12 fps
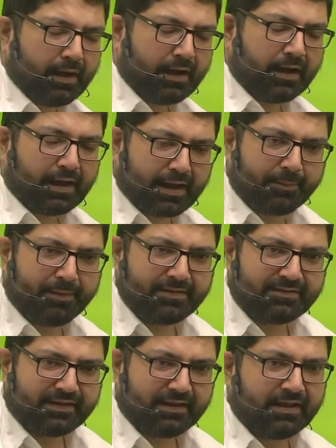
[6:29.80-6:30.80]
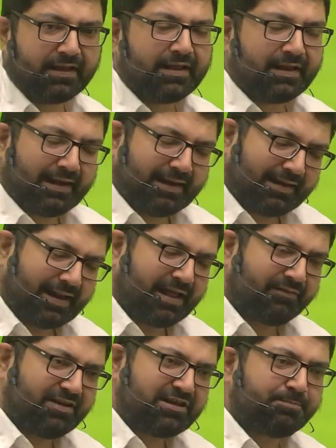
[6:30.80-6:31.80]
Arabian Sea.
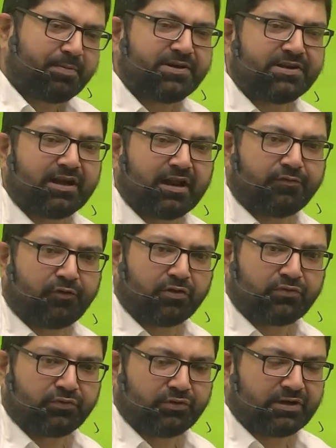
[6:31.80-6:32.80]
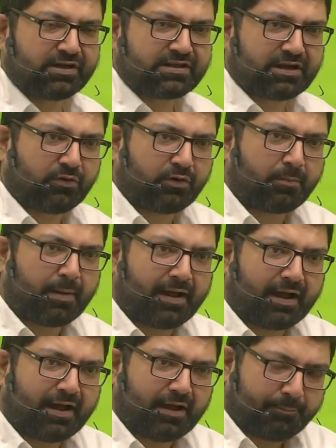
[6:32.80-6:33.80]
Likewise, Persian Gulf also. It is surrounded by
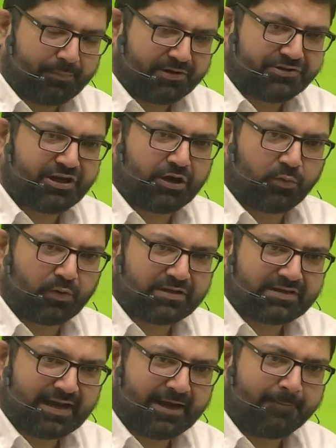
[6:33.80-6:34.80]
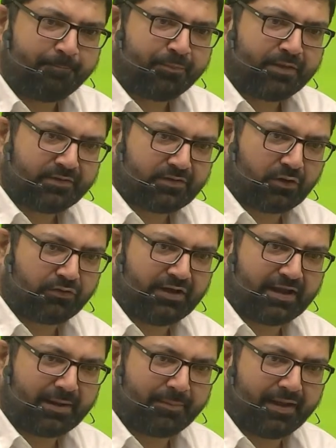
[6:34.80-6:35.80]
Persia on one side, Saudi
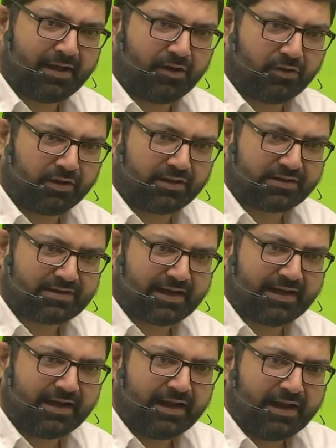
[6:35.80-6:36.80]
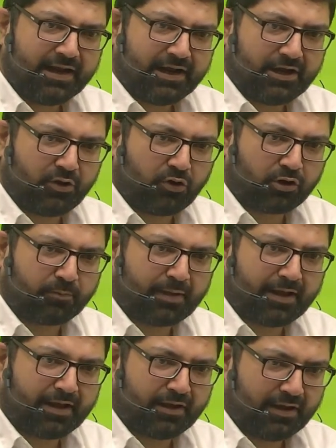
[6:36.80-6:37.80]
Arabia on other side, in north
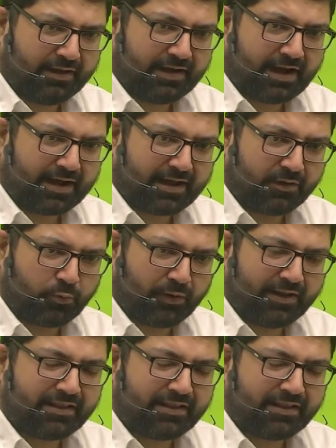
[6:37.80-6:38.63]
by Iraq and Kuwait.